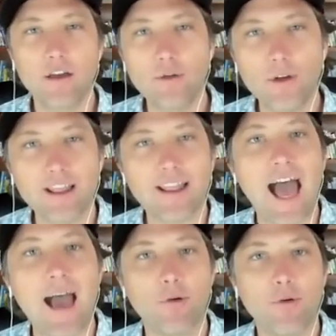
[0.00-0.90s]
could you
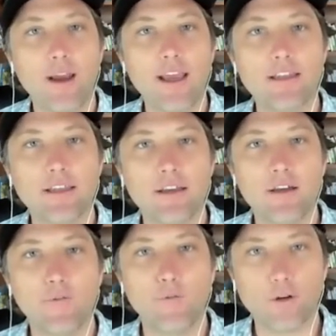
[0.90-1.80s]
elaborate
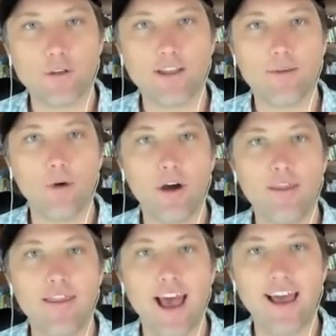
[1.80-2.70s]
for
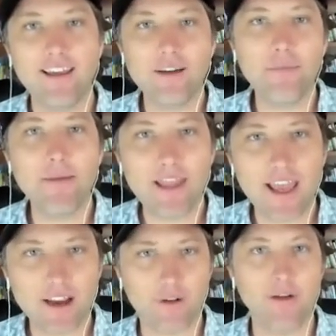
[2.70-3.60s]
someone that, maybe they
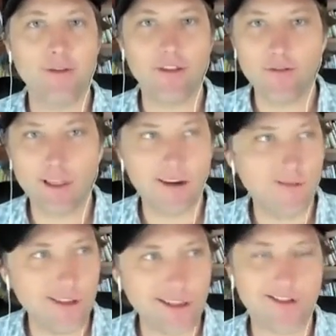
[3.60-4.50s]
agree with you, they don't
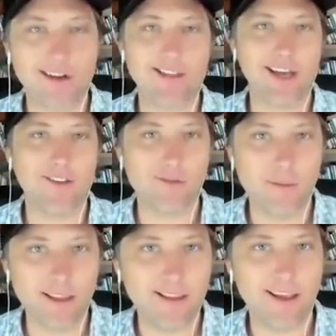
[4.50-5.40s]
really trust
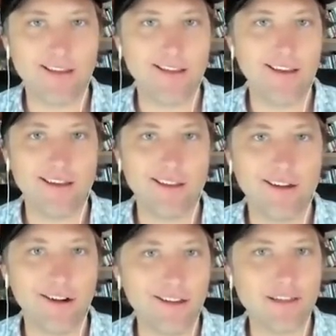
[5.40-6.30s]
government,
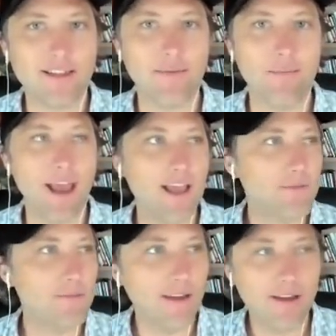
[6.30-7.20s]
they're on the same page,
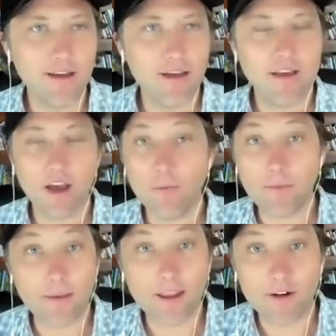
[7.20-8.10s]
but
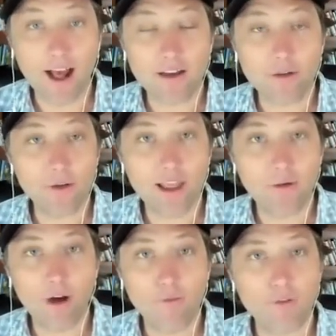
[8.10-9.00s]
maybe they're not doing that
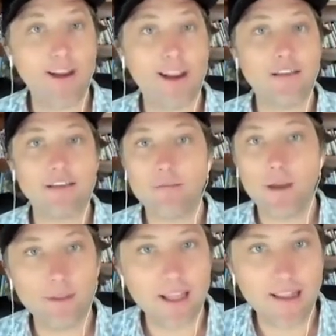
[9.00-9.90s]
well financially,
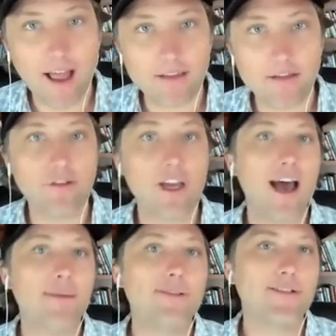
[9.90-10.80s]
maybe they lost their
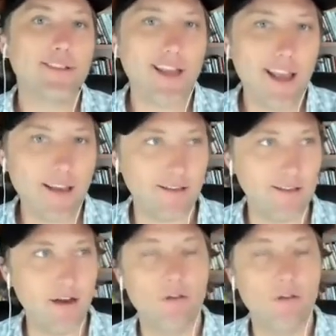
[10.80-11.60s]
job, so they're saying, hey,